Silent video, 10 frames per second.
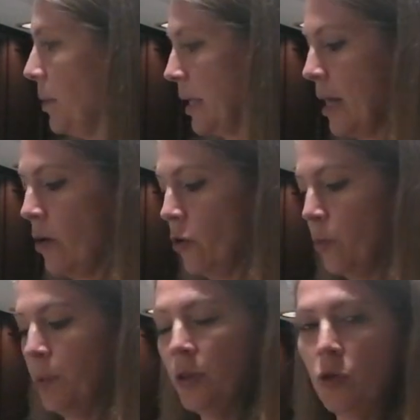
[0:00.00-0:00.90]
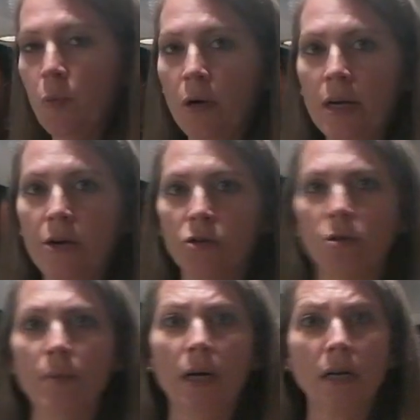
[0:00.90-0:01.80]
the counter, put them on here
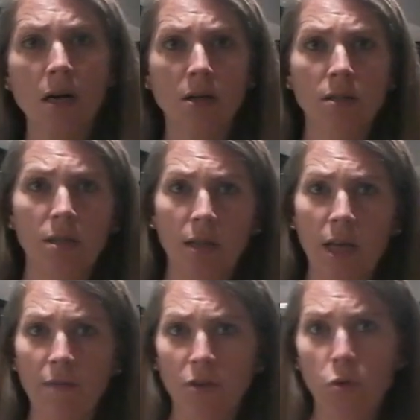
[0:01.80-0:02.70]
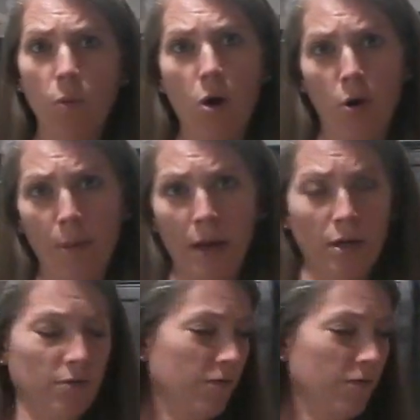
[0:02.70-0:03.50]
so I'm not constantly having to walk back and